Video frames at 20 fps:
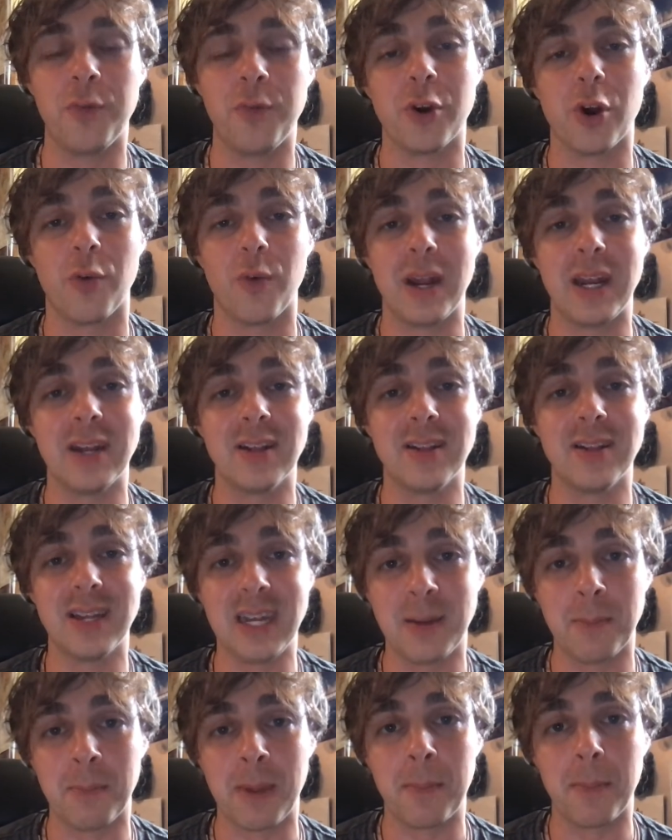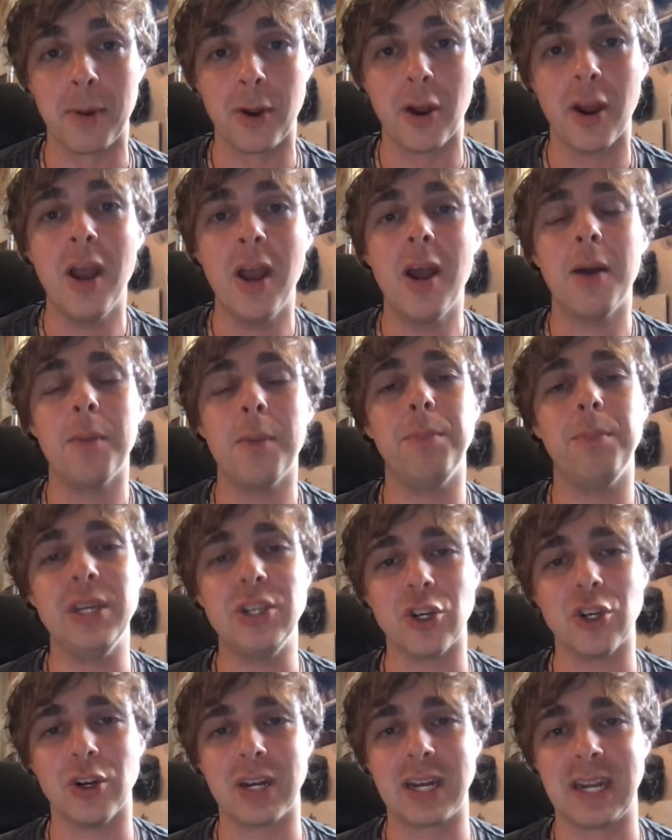If you're already a leading member, be
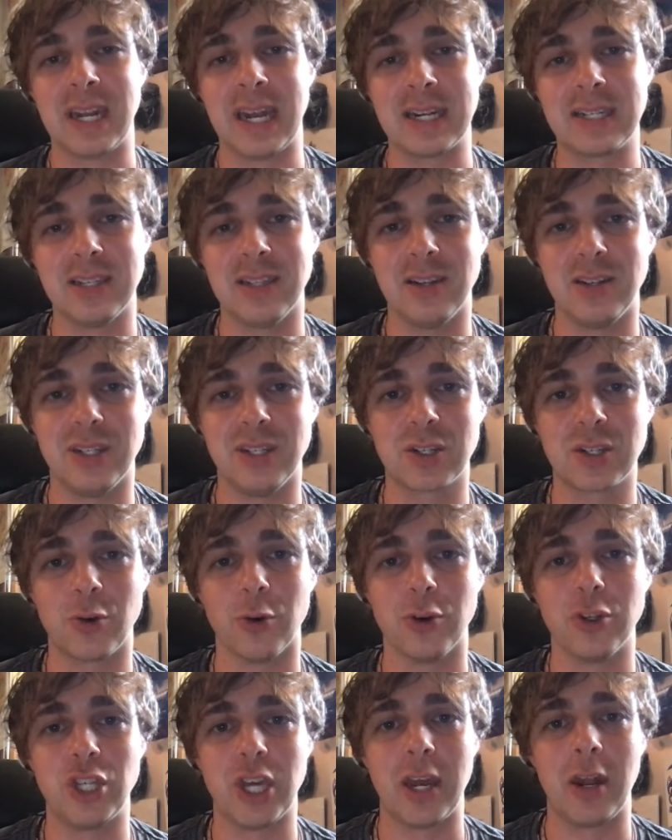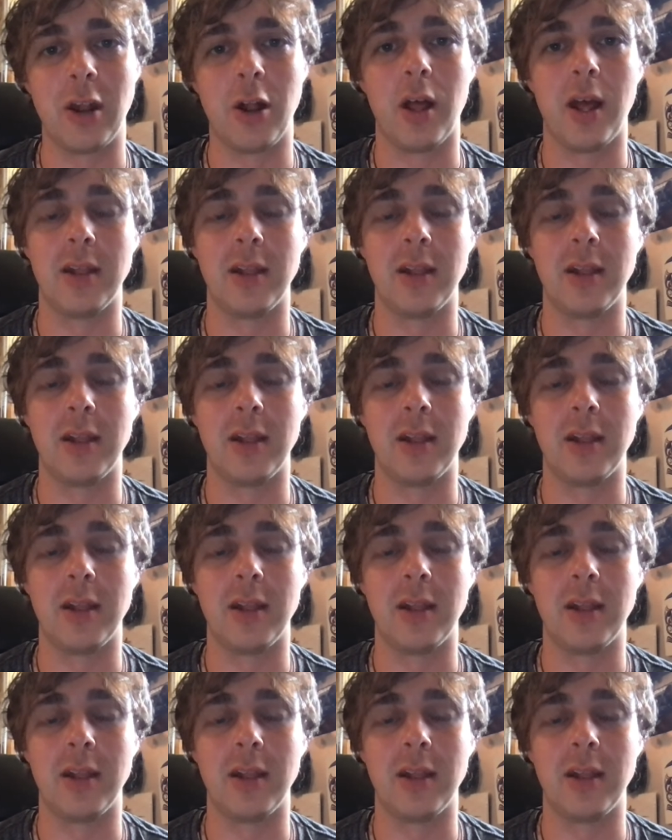sure to connect to the Discord channel,